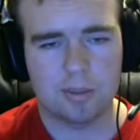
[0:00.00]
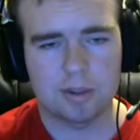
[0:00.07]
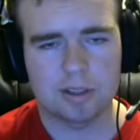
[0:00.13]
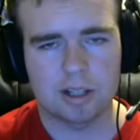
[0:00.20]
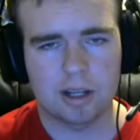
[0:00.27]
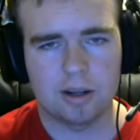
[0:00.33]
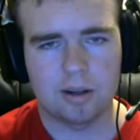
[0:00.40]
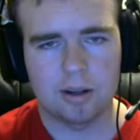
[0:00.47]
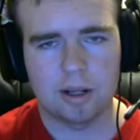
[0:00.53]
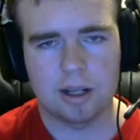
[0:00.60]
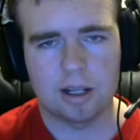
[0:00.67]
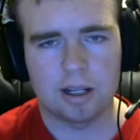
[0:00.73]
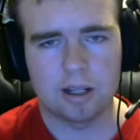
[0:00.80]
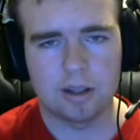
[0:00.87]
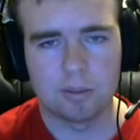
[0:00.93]
it's on
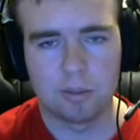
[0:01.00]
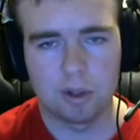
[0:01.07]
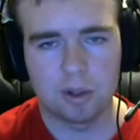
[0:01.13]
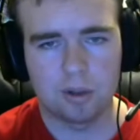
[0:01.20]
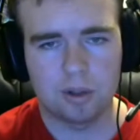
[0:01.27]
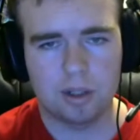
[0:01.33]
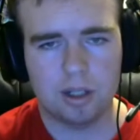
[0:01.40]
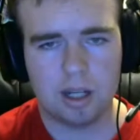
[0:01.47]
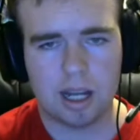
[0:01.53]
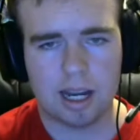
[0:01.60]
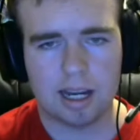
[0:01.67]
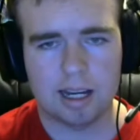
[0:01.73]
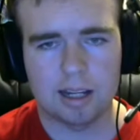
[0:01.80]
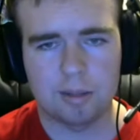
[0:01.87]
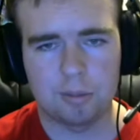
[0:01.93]
the Moon,
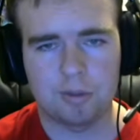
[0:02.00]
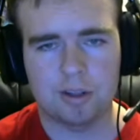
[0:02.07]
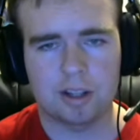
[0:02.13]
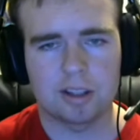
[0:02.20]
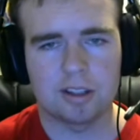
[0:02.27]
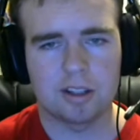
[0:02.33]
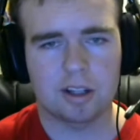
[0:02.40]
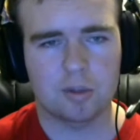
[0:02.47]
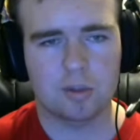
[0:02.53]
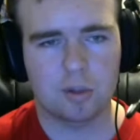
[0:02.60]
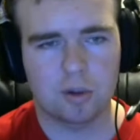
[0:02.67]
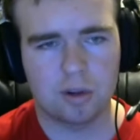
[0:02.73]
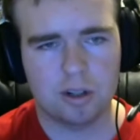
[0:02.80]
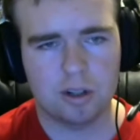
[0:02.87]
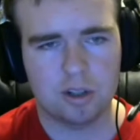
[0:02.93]
and we've got the
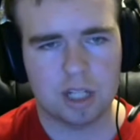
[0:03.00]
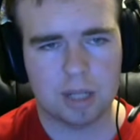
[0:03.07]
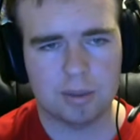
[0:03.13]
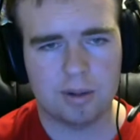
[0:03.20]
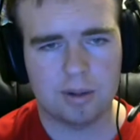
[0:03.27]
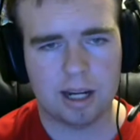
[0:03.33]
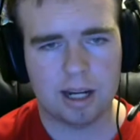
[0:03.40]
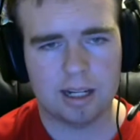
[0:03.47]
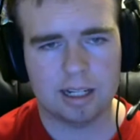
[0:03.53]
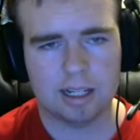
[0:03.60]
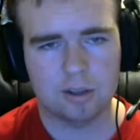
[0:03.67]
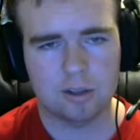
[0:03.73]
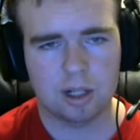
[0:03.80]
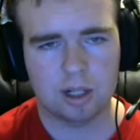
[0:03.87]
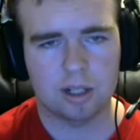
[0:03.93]
Dustworn, Chamber of Night,
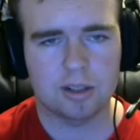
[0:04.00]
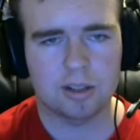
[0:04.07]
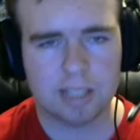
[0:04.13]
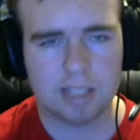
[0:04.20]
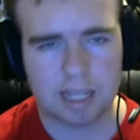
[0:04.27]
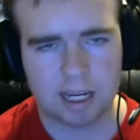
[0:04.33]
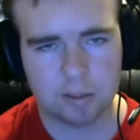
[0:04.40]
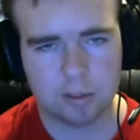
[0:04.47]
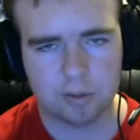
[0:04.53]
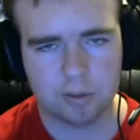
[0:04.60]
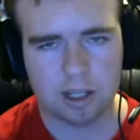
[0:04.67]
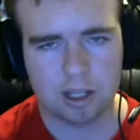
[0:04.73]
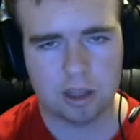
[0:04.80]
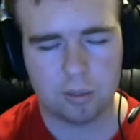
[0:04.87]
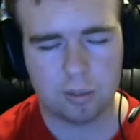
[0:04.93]
and Trader's Catch. We've
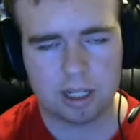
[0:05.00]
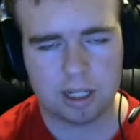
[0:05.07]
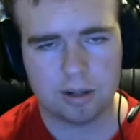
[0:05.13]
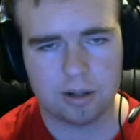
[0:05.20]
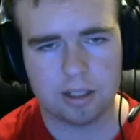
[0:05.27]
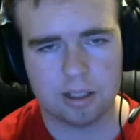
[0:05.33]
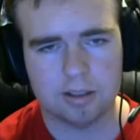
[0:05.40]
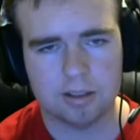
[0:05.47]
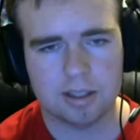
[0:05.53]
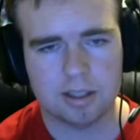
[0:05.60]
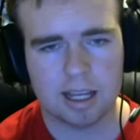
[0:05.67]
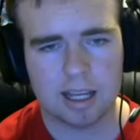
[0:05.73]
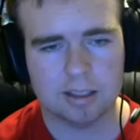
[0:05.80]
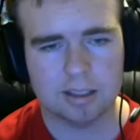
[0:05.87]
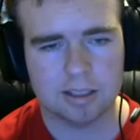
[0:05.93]
got 3 areas
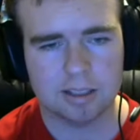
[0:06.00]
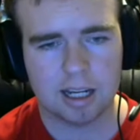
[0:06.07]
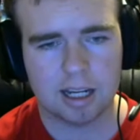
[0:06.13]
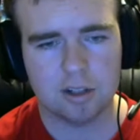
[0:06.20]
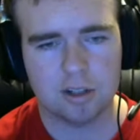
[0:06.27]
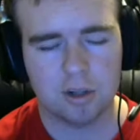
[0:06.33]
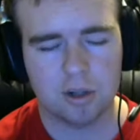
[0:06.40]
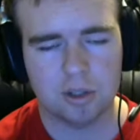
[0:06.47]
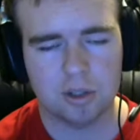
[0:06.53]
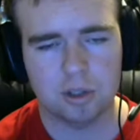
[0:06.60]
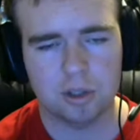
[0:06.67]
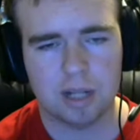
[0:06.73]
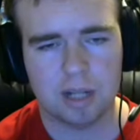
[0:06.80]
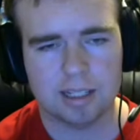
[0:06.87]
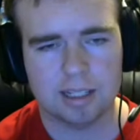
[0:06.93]
that this guy shows
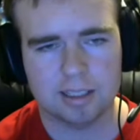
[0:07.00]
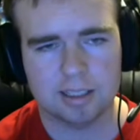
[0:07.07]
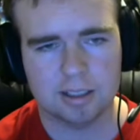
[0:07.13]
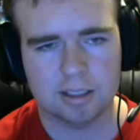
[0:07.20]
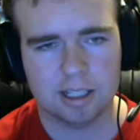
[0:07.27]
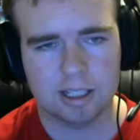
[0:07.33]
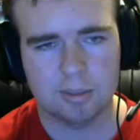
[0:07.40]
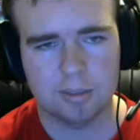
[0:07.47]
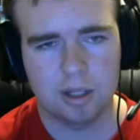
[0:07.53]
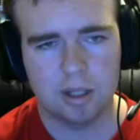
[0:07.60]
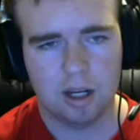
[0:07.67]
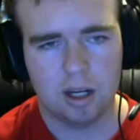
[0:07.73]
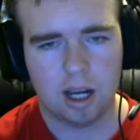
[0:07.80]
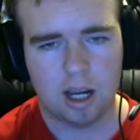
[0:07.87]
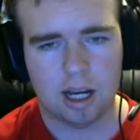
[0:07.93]
you how to get to them.
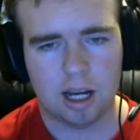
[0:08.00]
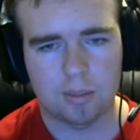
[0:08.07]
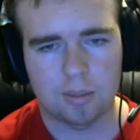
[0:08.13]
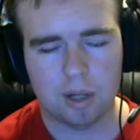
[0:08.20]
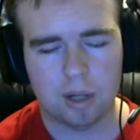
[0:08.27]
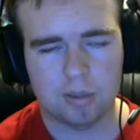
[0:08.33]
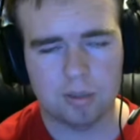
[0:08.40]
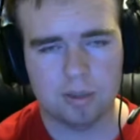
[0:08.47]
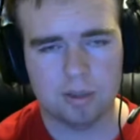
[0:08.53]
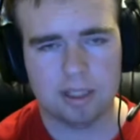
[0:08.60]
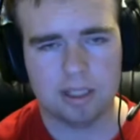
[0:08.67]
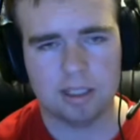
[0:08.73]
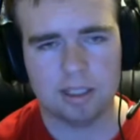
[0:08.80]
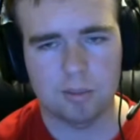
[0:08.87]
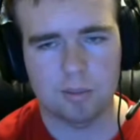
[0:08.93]

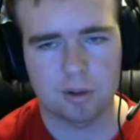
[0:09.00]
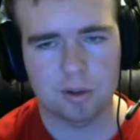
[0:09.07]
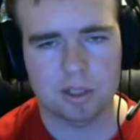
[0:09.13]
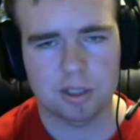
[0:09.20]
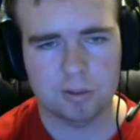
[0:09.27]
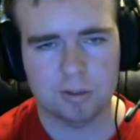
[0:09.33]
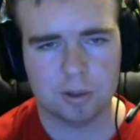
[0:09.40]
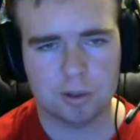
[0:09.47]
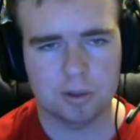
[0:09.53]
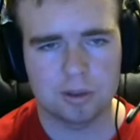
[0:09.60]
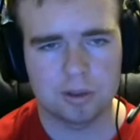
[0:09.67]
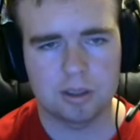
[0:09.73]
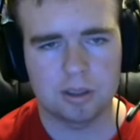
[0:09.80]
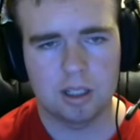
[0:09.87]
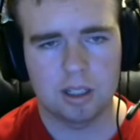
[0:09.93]
Probably the most difficult